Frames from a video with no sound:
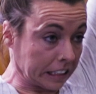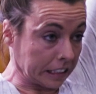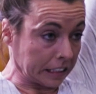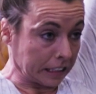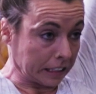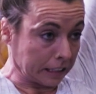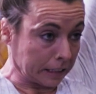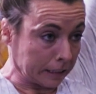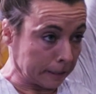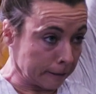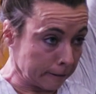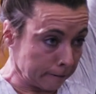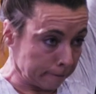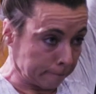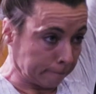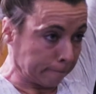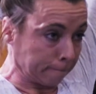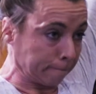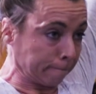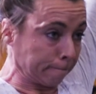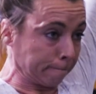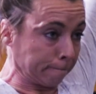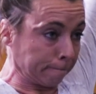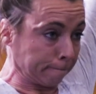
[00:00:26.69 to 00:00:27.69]

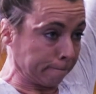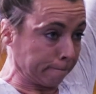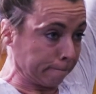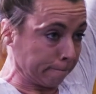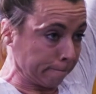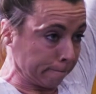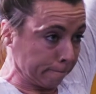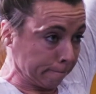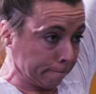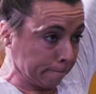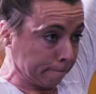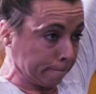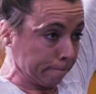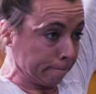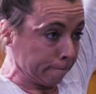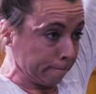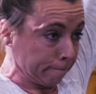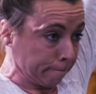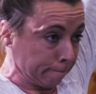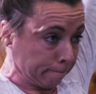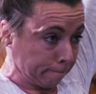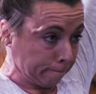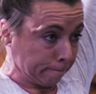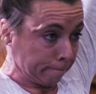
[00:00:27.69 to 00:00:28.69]
homeostasis is disrupted
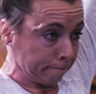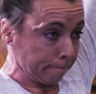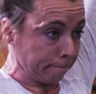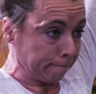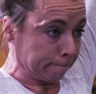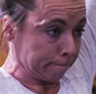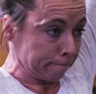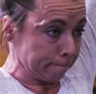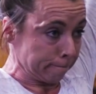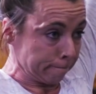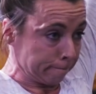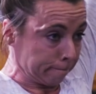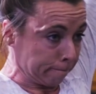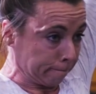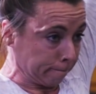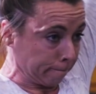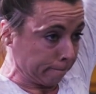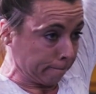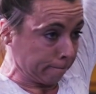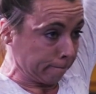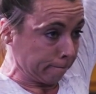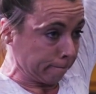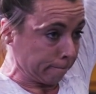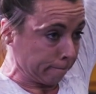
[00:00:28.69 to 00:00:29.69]
and it reacts
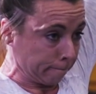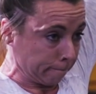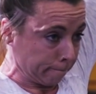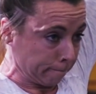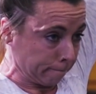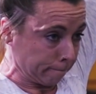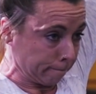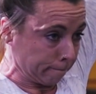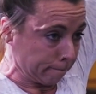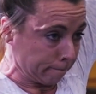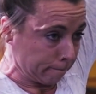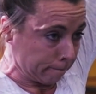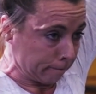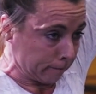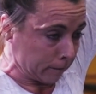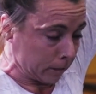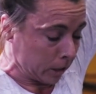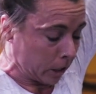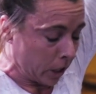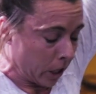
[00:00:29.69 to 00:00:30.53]
in order to recover.